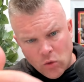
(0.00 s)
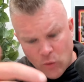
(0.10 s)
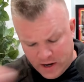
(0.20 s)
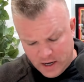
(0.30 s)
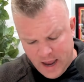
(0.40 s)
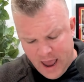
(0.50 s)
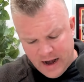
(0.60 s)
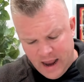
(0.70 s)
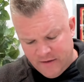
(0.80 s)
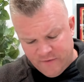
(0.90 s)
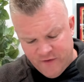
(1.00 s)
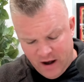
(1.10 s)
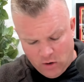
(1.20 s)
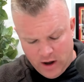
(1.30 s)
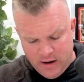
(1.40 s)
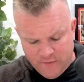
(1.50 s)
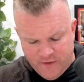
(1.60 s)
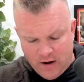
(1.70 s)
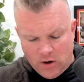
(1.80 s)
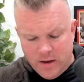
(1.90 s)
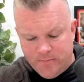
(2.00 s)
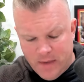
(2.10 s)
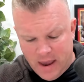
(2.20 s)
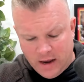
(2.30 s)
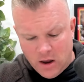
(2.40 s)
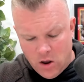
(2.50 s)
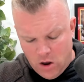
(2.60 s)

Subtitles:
we could get a very, very big